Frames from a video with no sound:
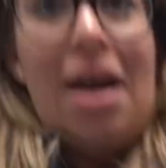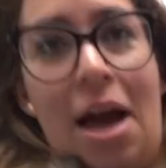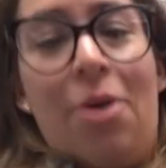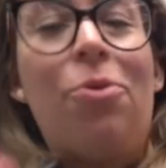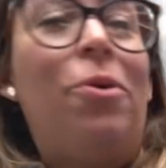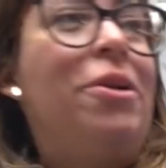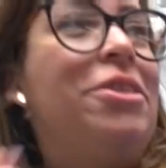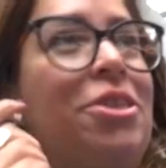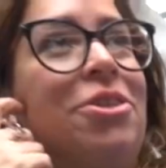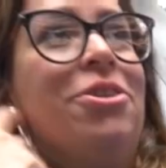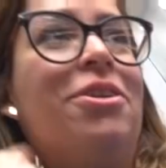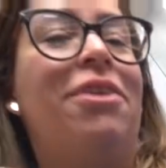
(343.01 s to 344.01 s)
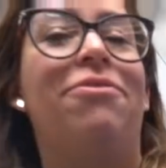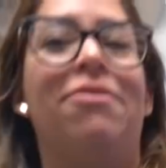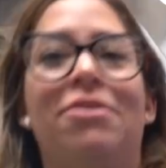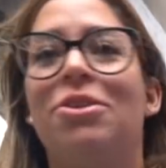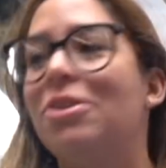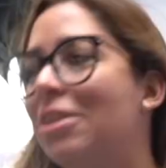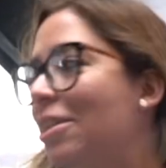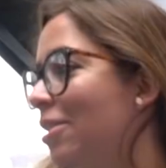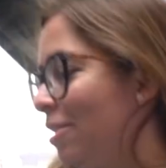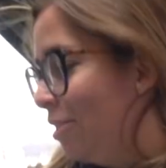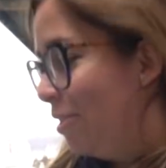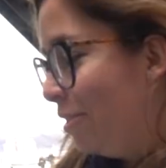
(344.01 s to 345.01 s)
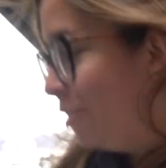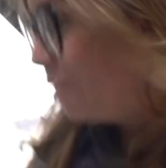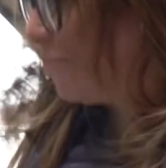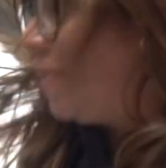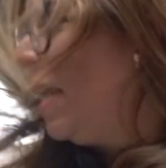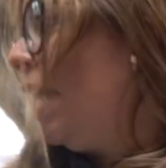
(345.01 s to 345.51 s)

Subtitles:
I warn you, if you look me